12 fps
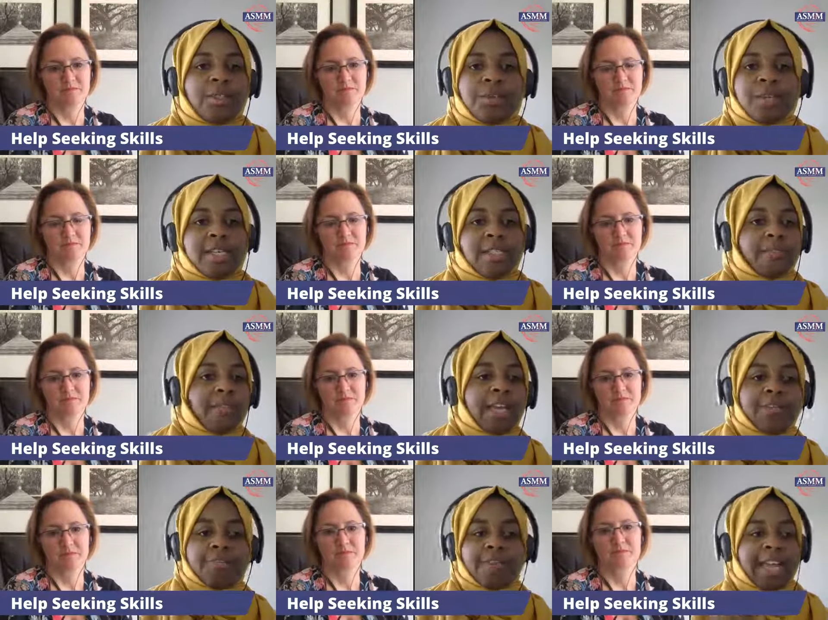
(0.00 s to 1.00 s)
Speaker 1: do this
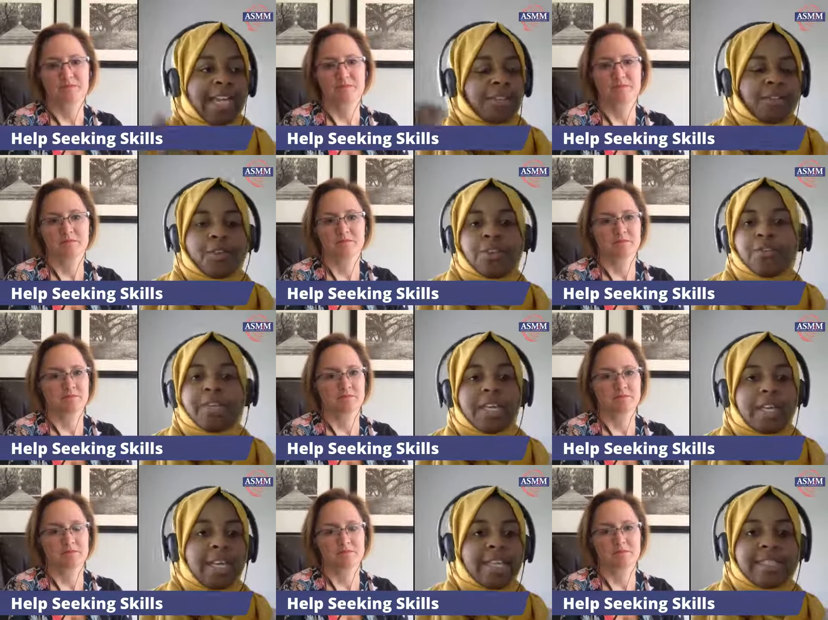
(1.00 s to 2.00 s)
like eight to
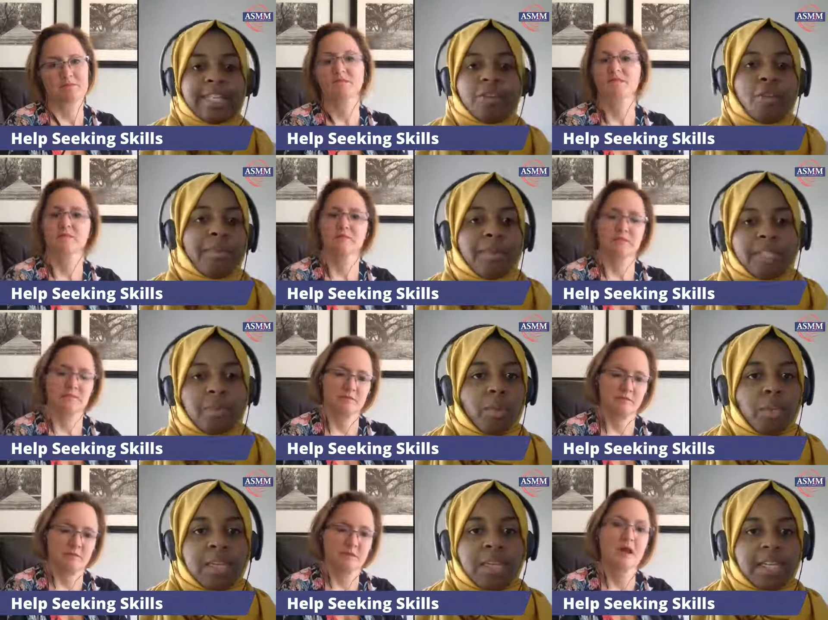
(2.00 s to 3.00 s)
three as they normally
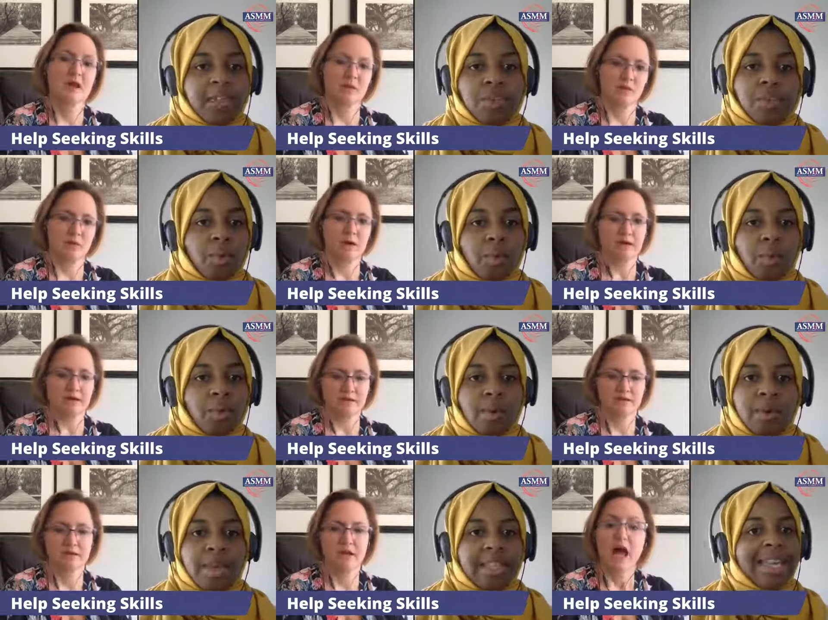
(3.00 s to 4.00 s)
would in school
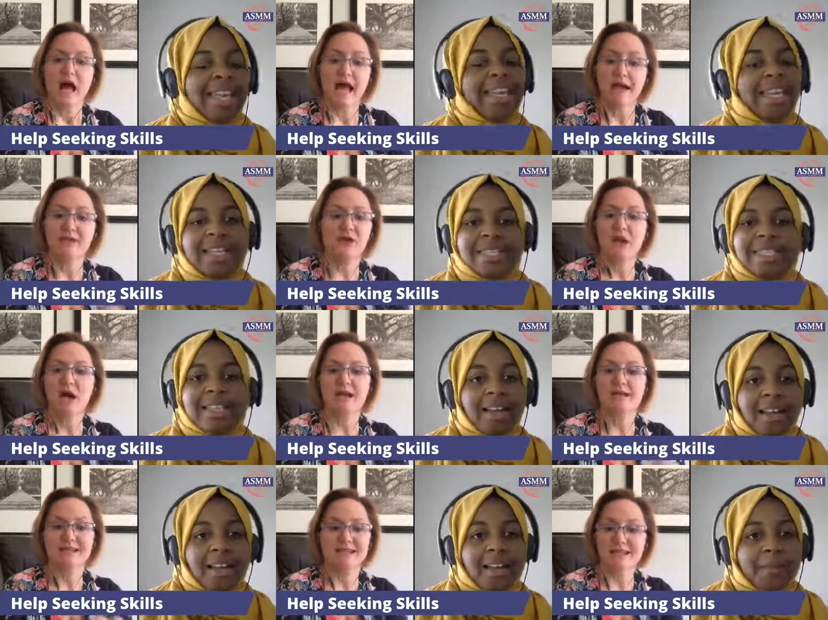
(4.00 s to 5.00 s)
right. they, and they're not
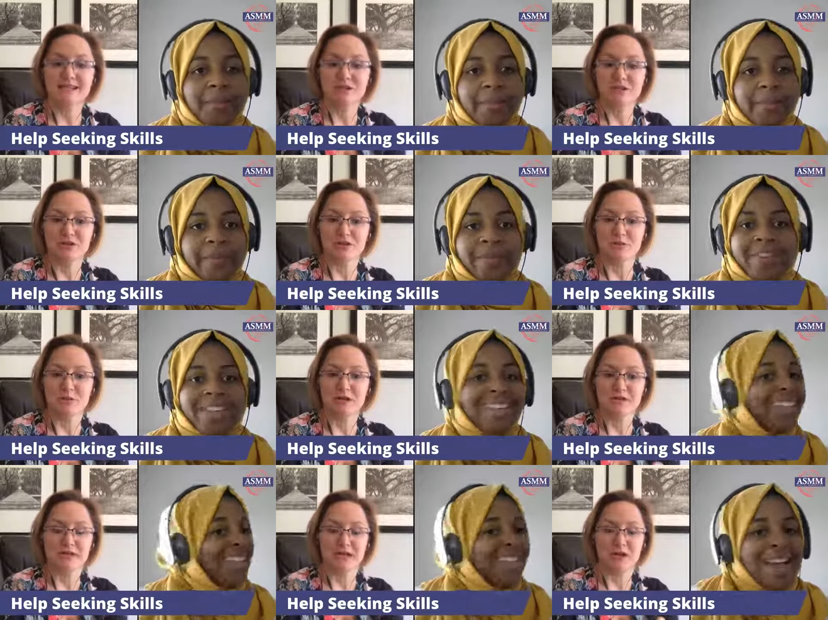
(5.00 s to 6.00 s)
going to need
Speaker 2: to
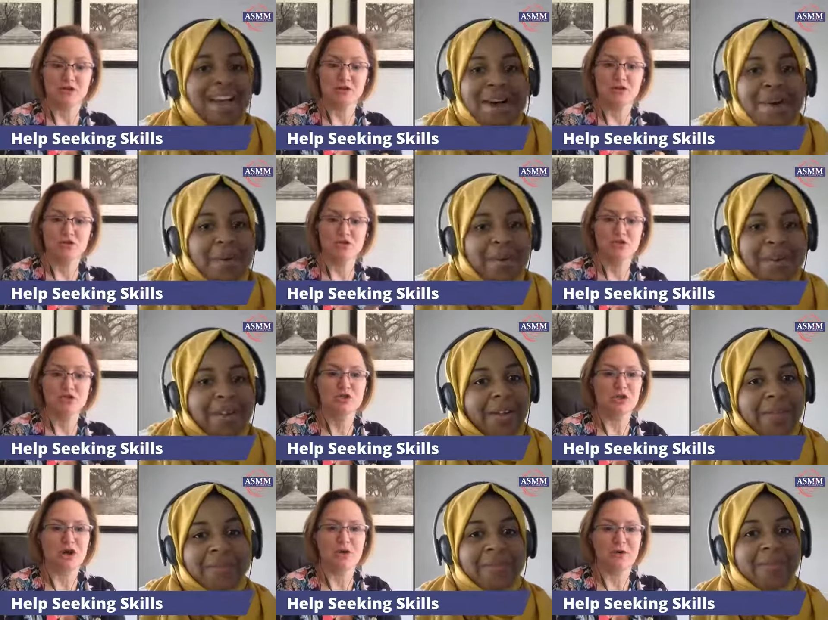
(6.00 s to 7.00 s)
because they also no.
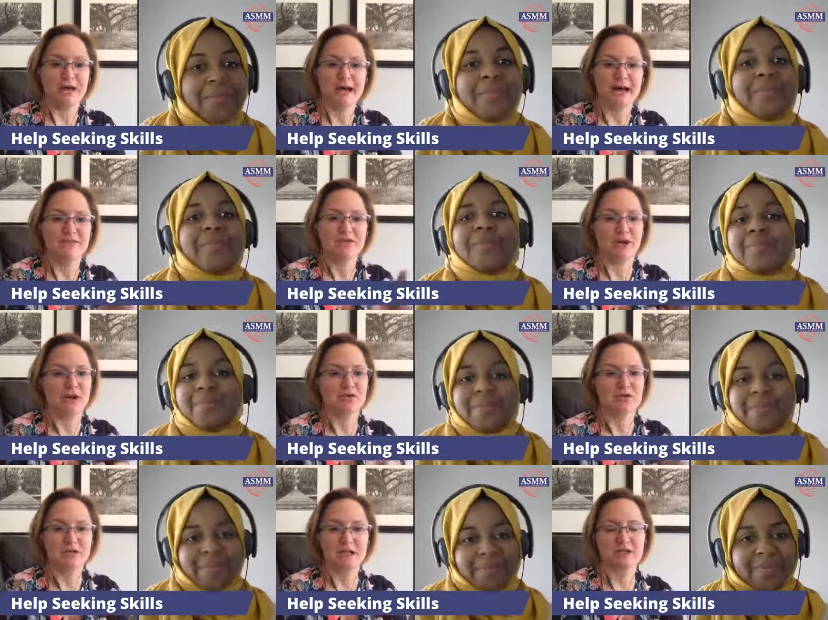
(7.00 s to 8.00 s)
don't have the
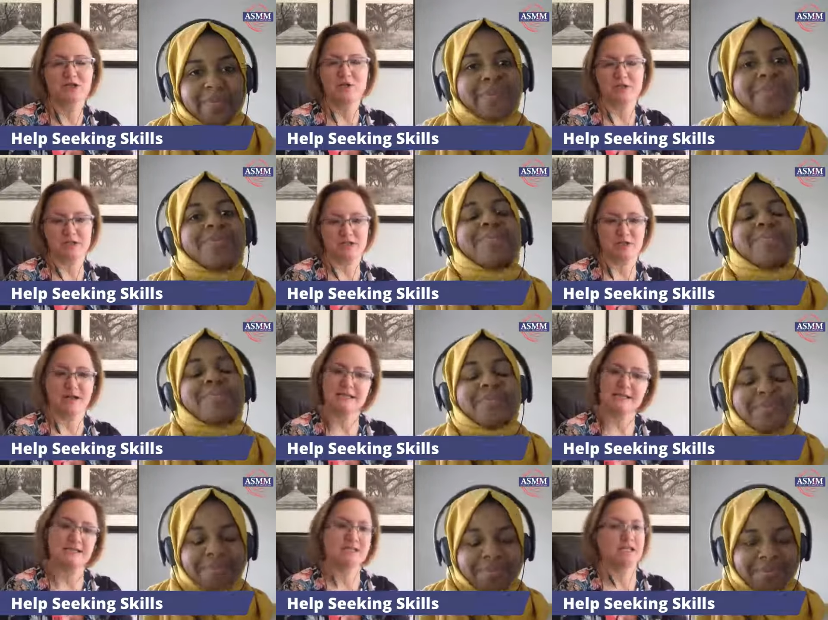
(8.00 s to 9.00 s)
other kids who are
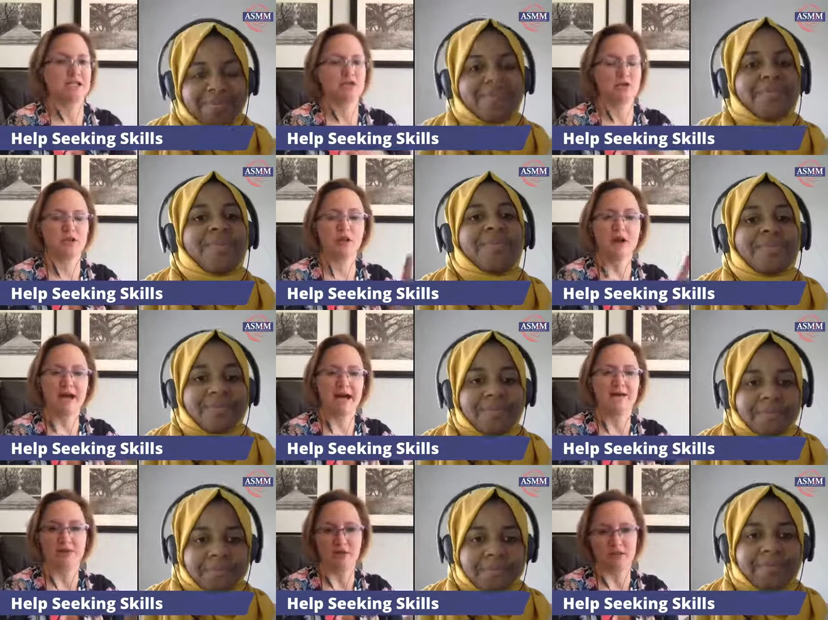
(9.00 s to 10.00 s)
distracting the teacher they don't
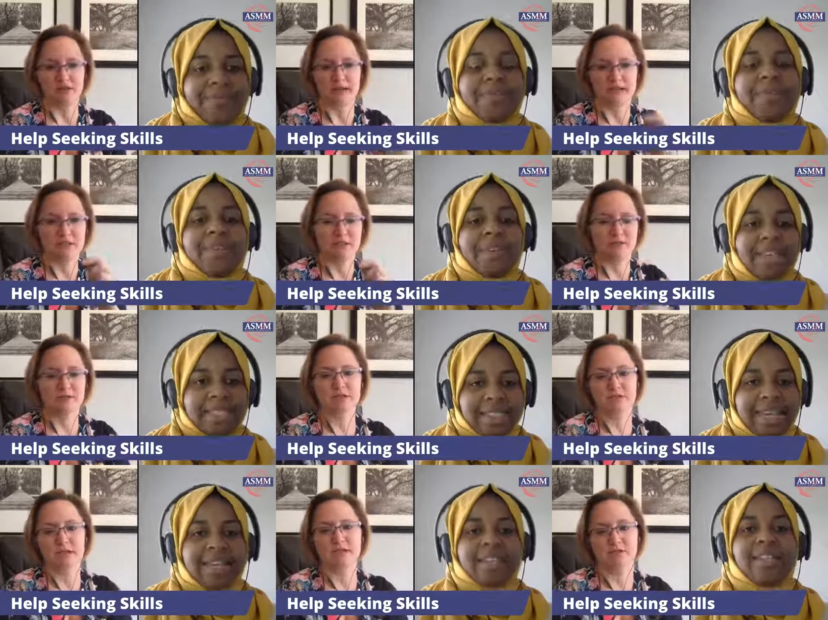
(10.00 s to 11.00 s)
have all of that so it's
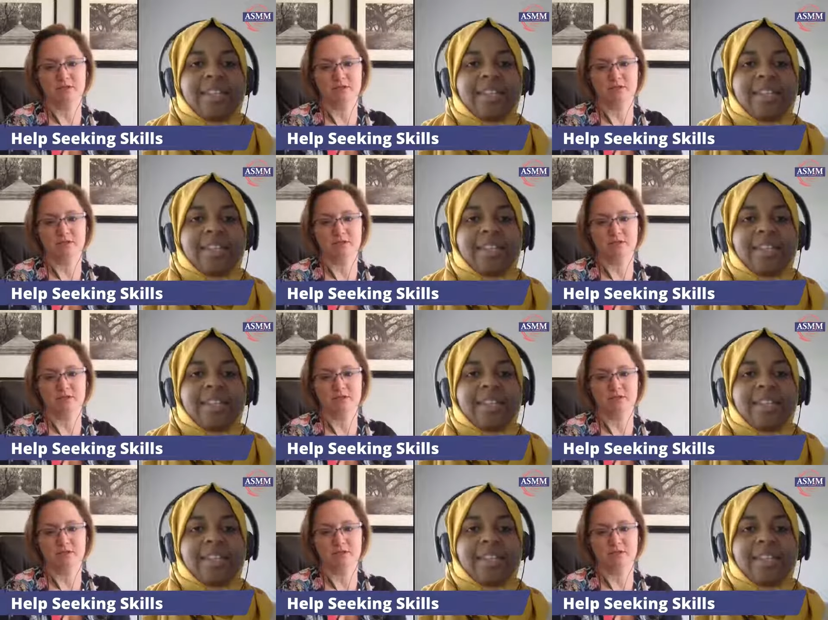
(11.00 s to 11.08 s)
exactly